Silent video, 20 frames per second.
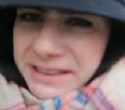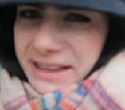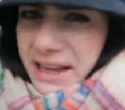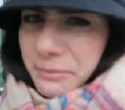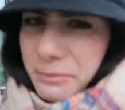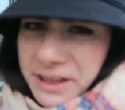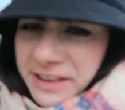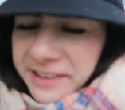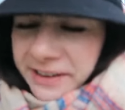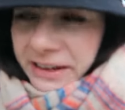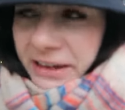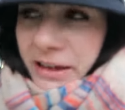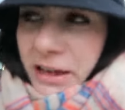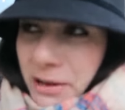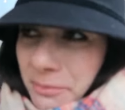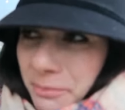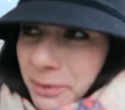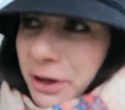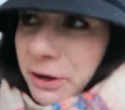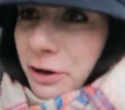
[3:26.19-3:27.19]
Damn it,
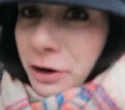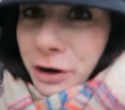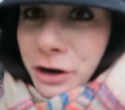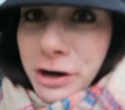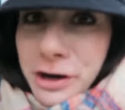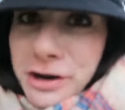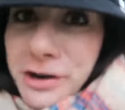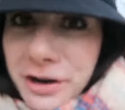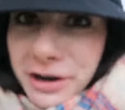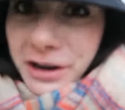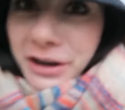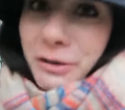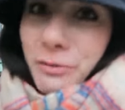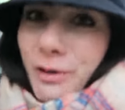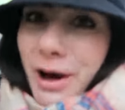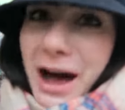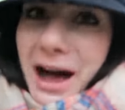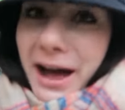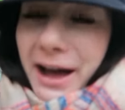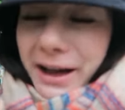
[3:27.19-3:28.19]
my hair.
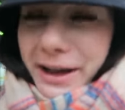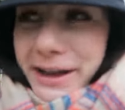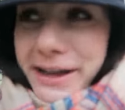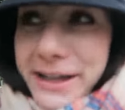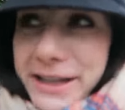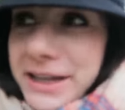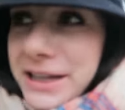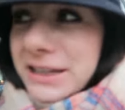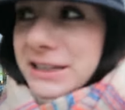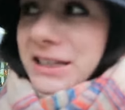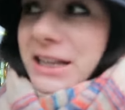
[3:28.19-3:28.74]
Why?